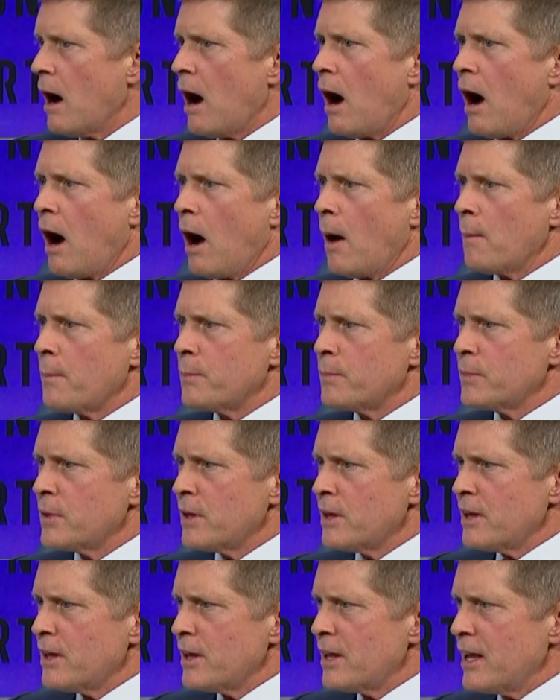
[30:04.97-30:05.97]
um,
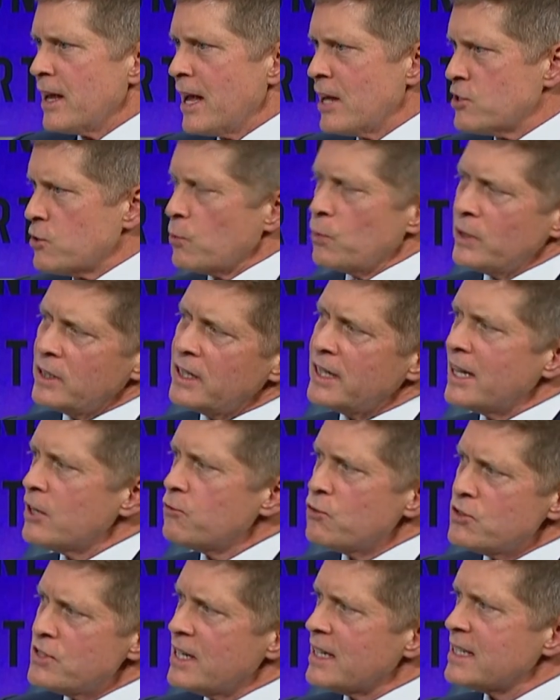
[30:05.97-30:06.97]
it's a really
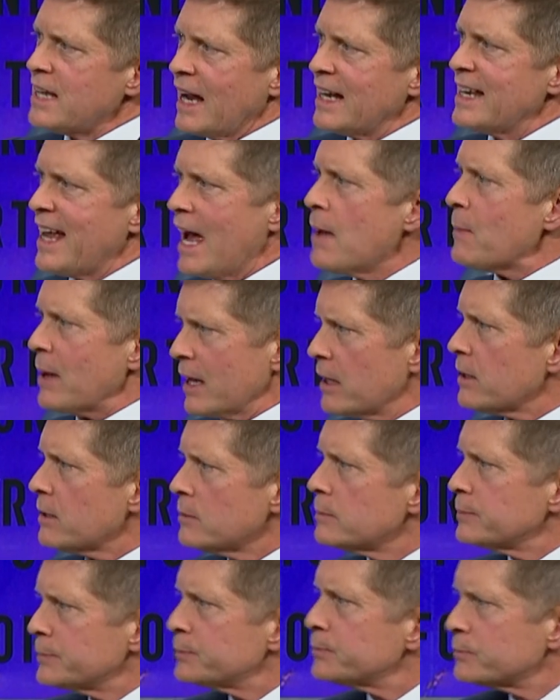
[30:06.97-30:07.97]
interesting dynamic.
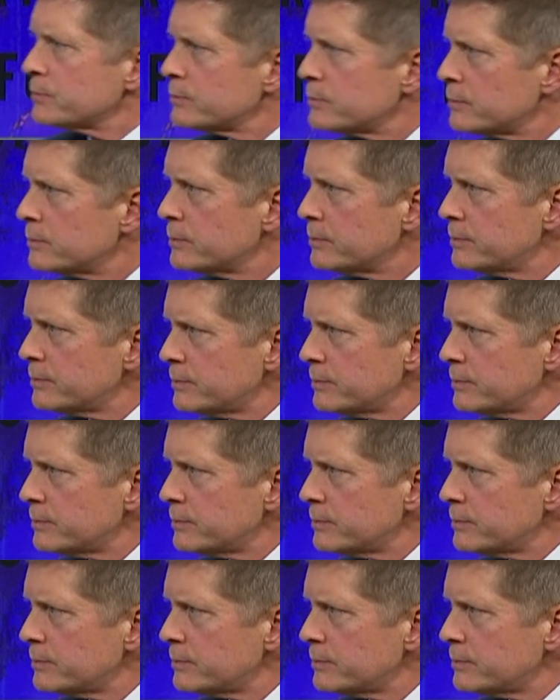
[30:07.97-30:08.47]
So, but